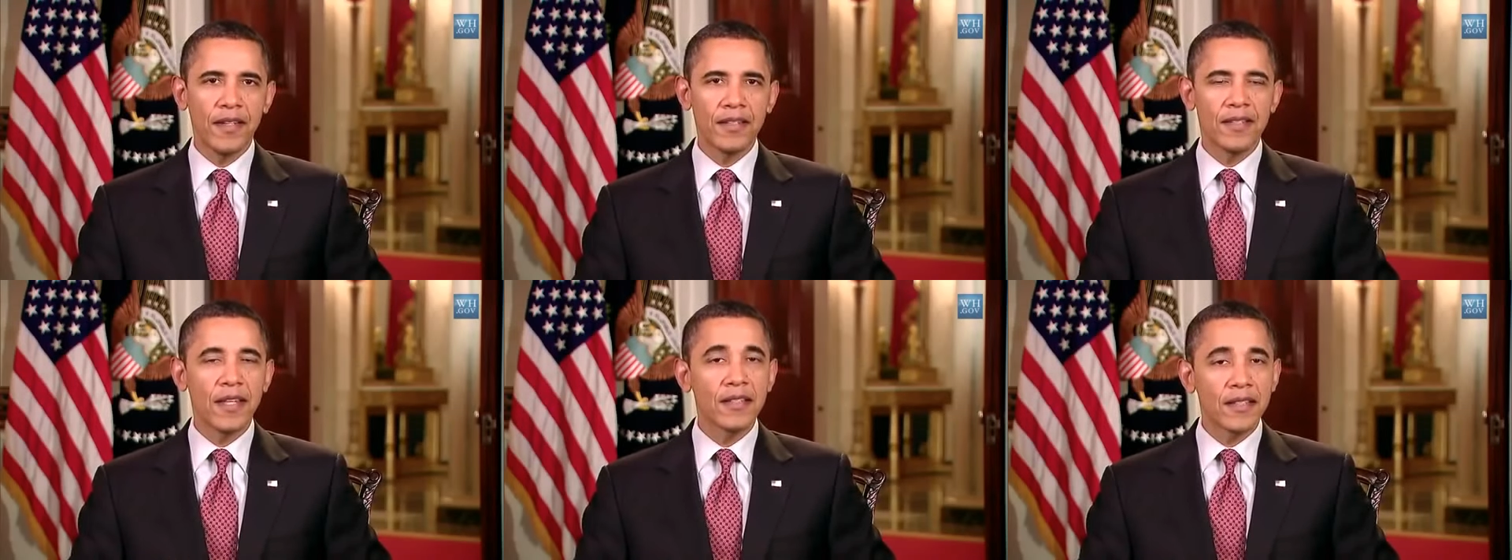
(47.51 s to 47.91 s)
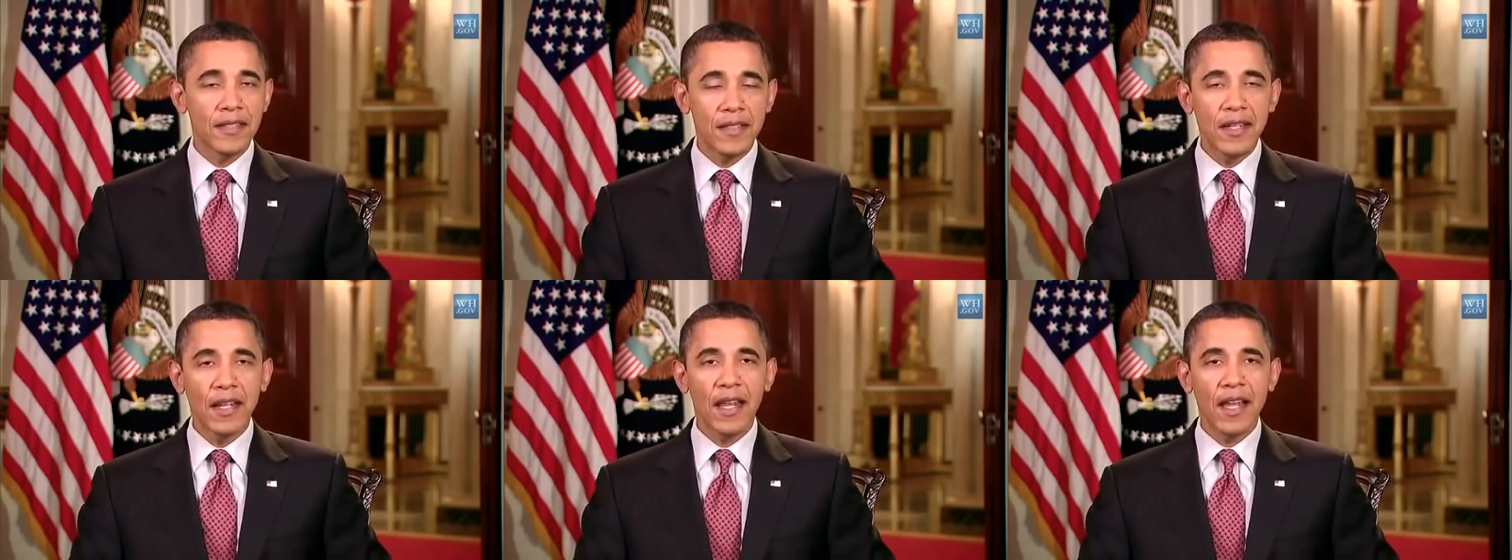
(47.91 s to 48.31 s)
and since
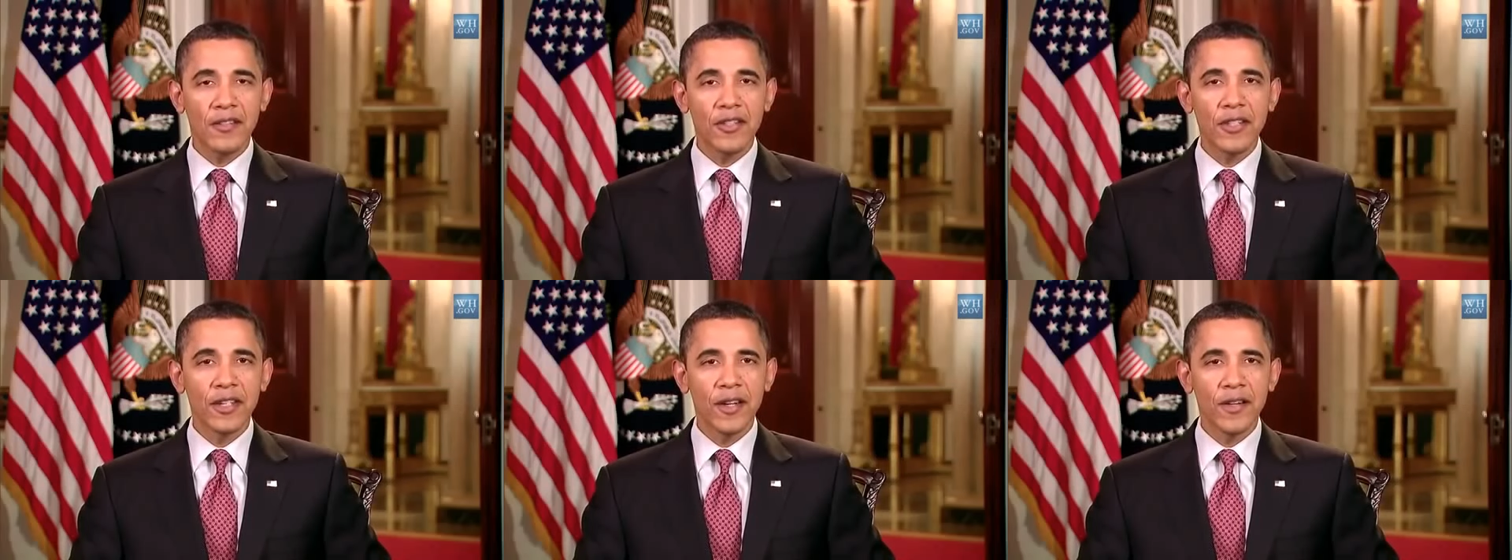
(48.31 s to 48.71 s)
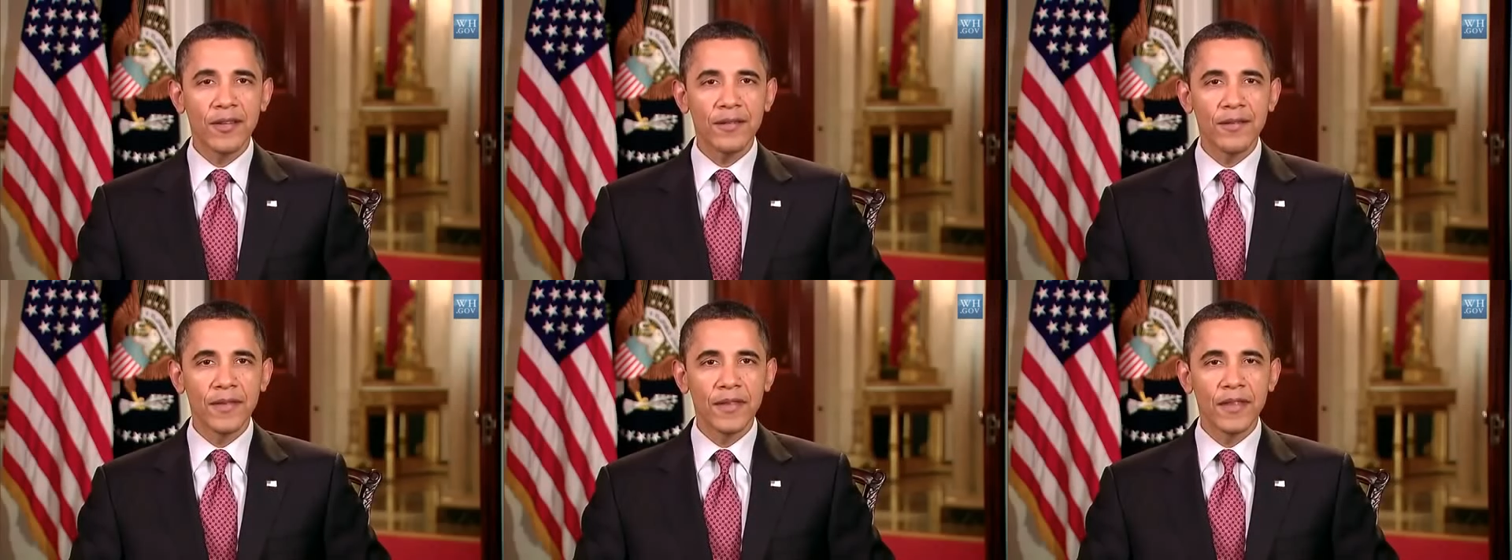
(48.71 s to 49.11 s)
it's an election
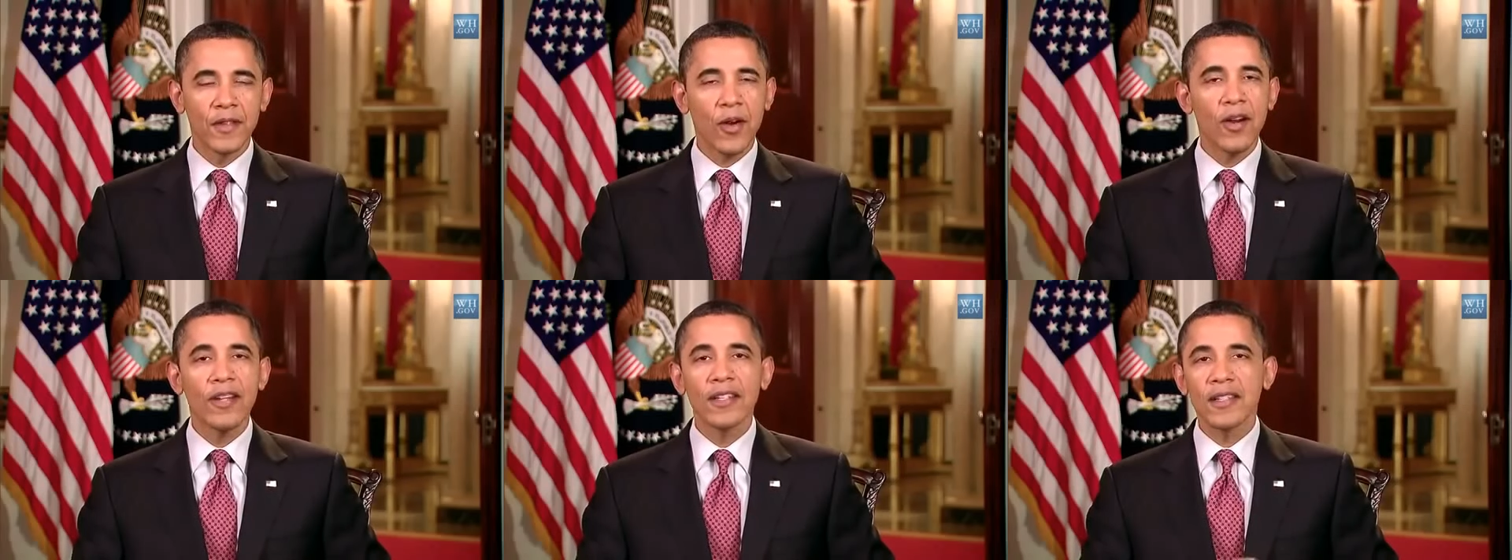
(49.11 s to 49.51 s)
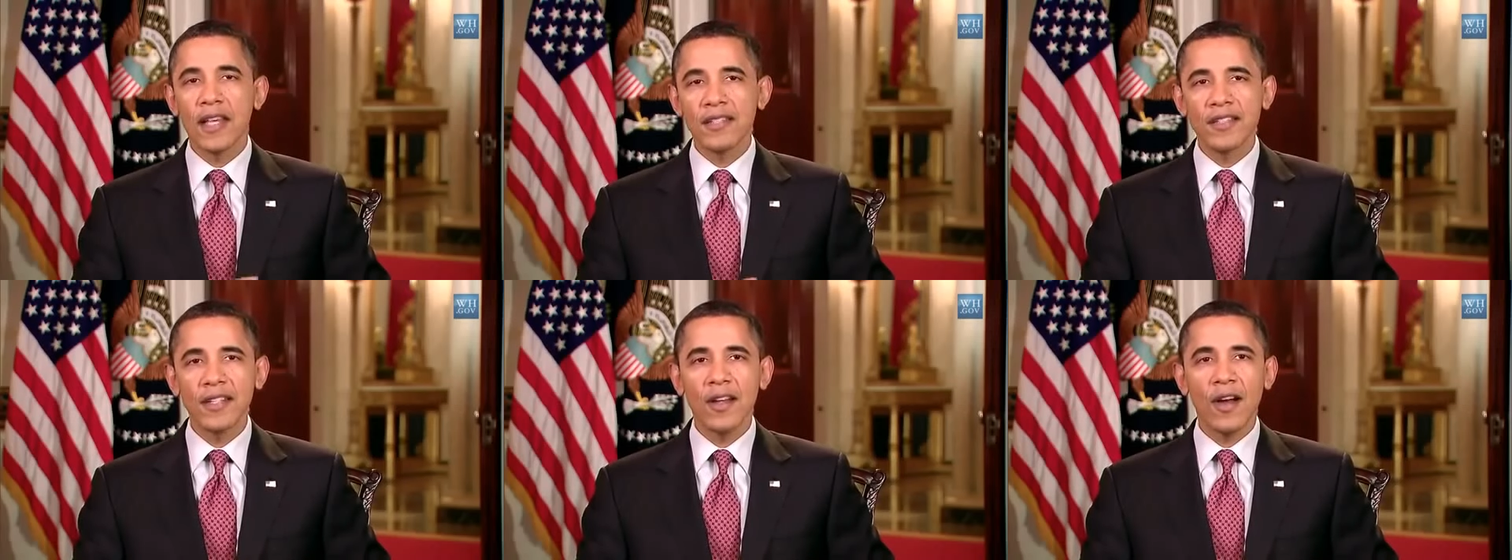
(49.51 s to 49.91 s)
year, they're already
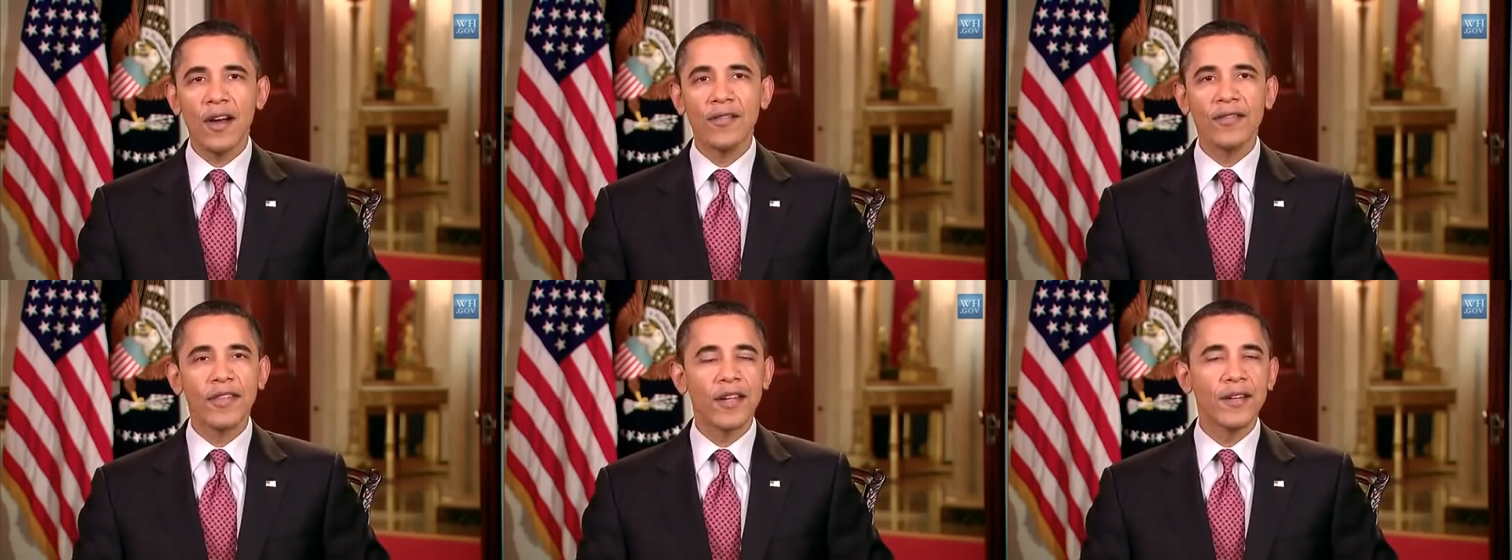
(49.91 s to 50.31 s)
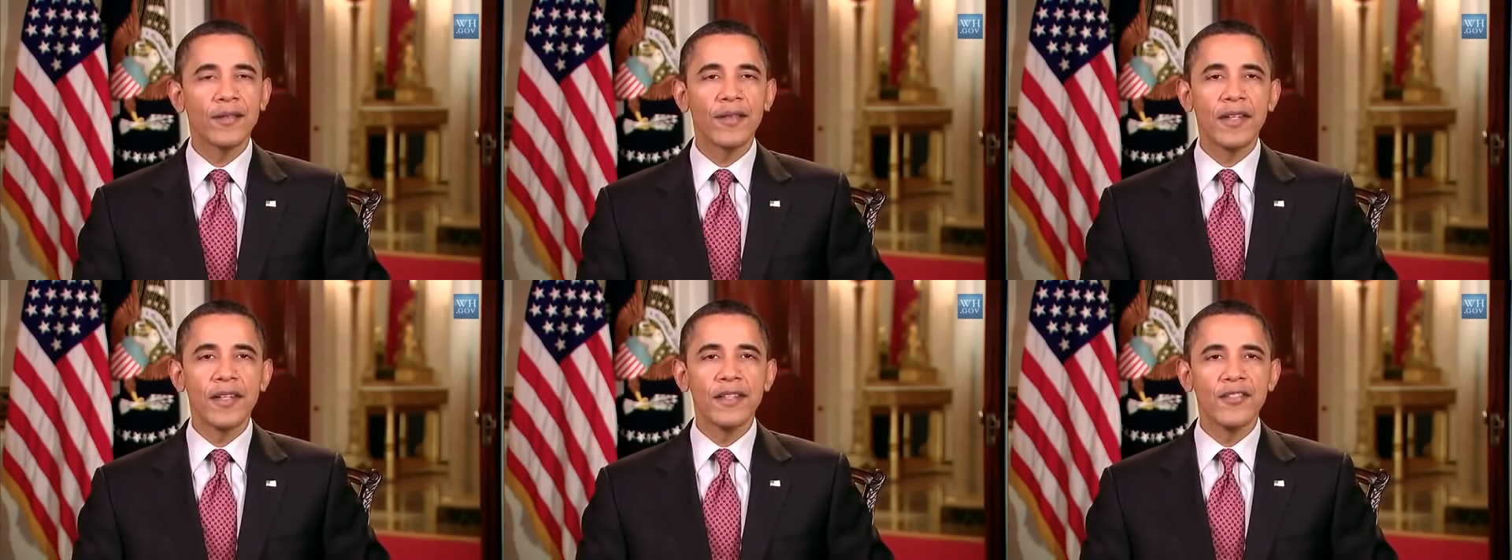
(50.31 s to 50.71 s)
dusting off their